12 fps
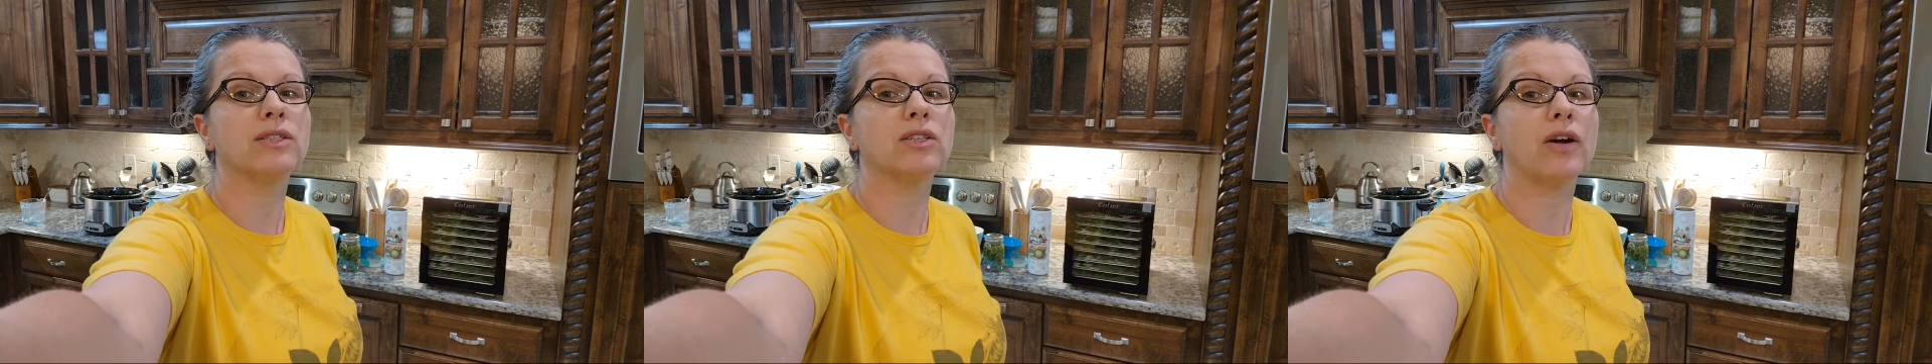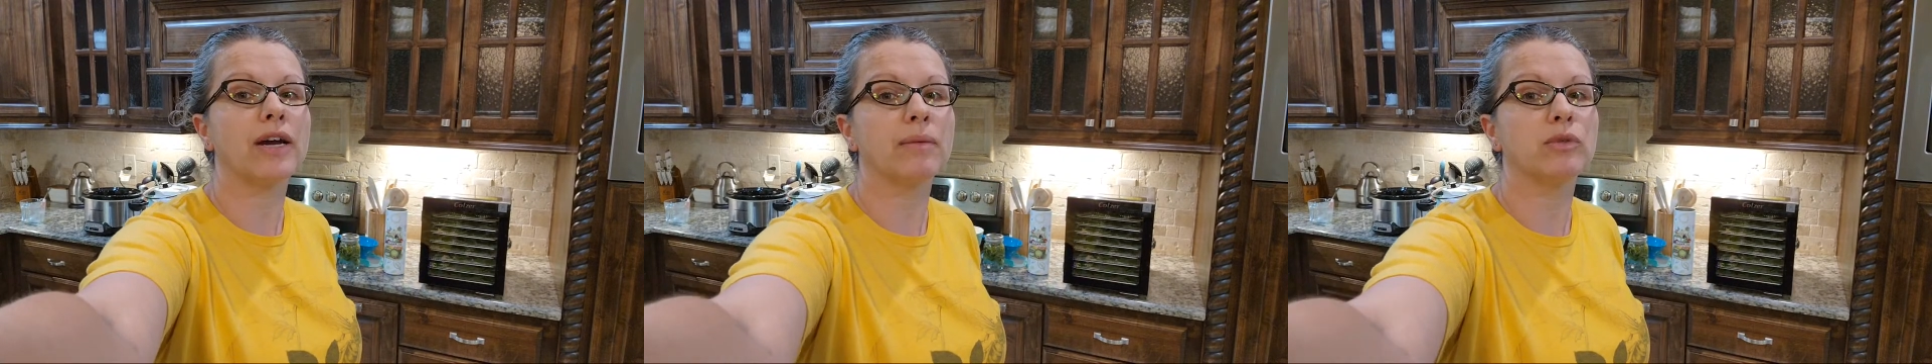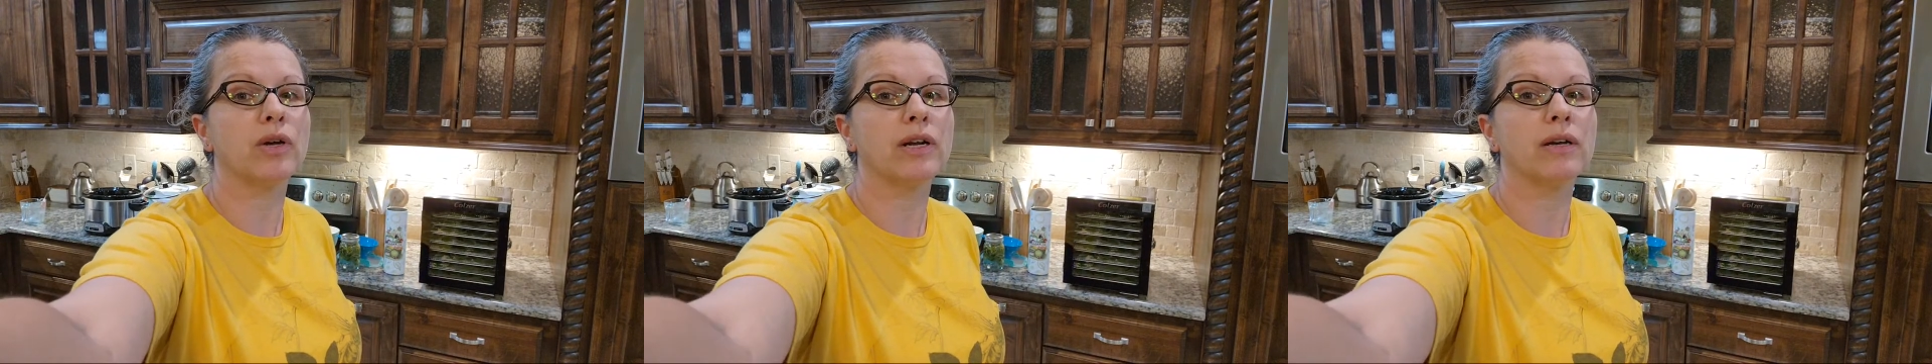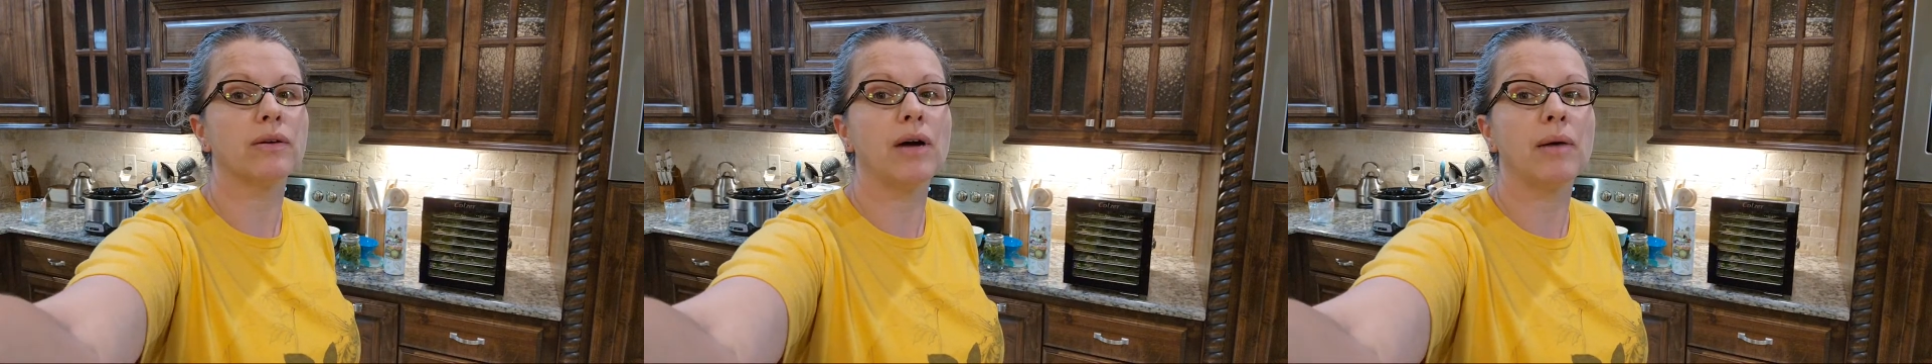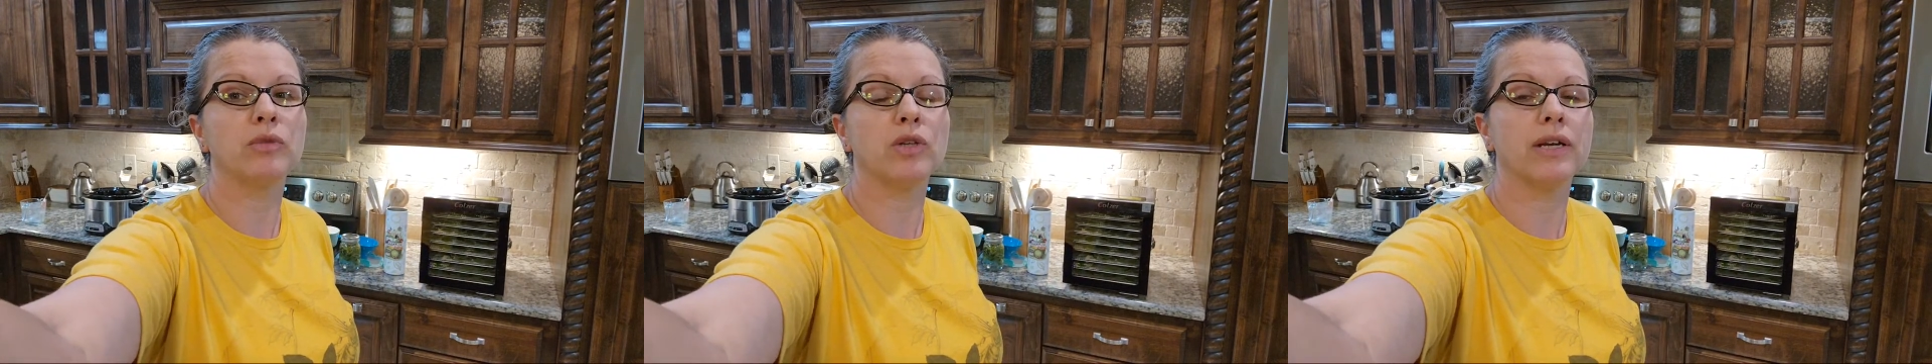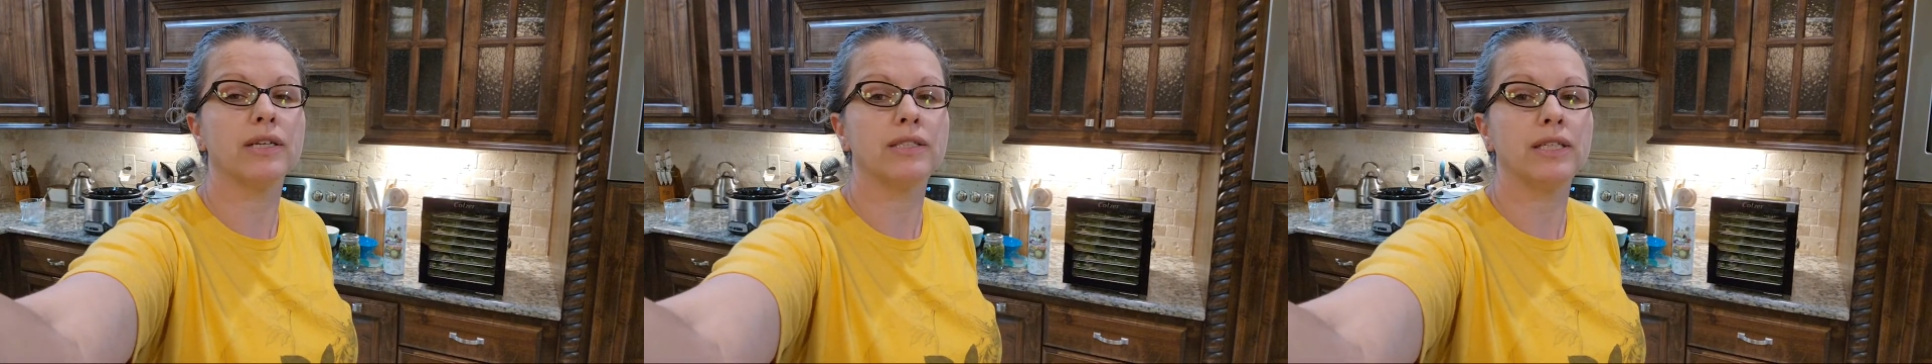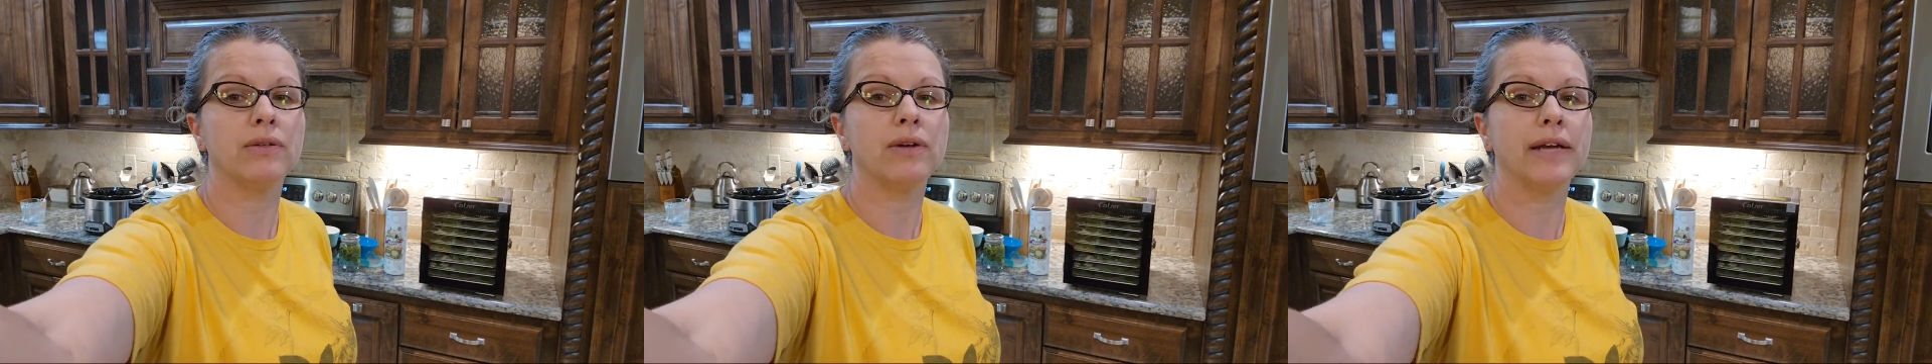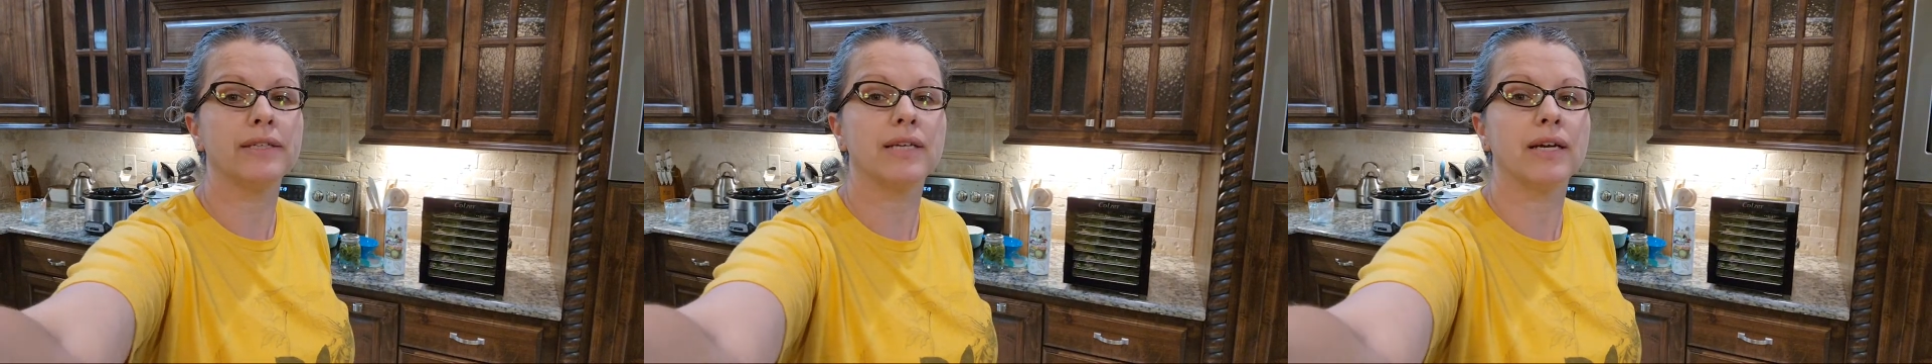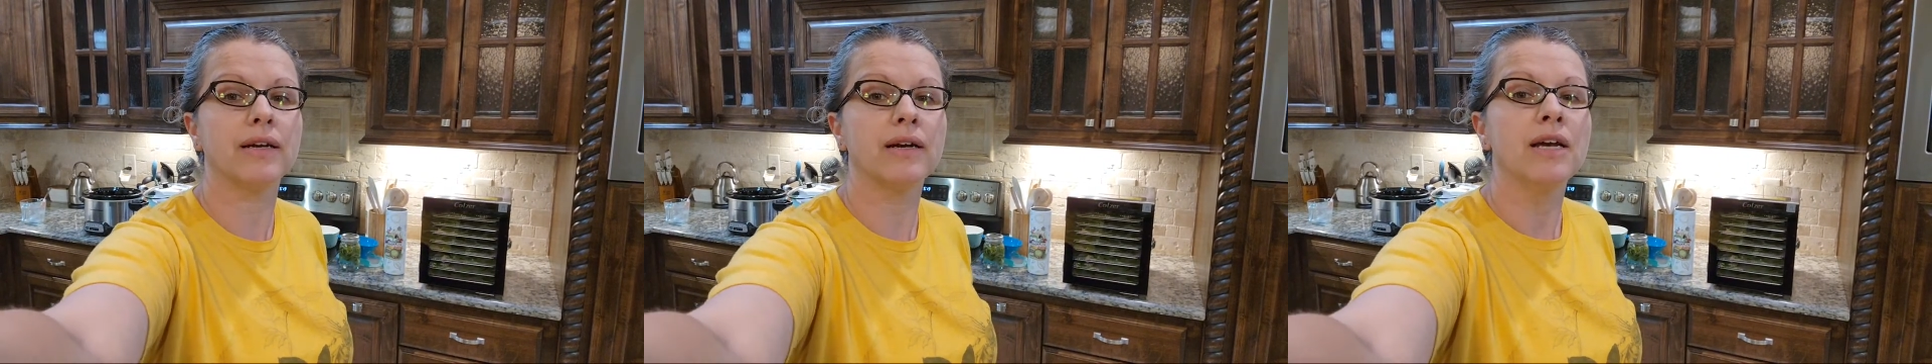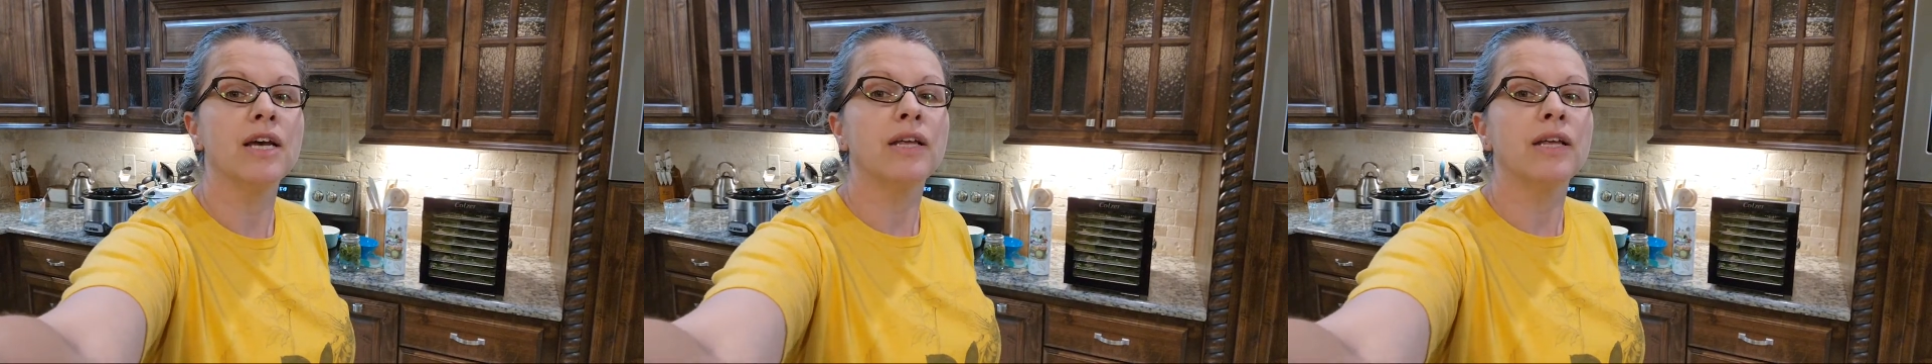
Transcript: Sorry, I'm trying to see you guys here.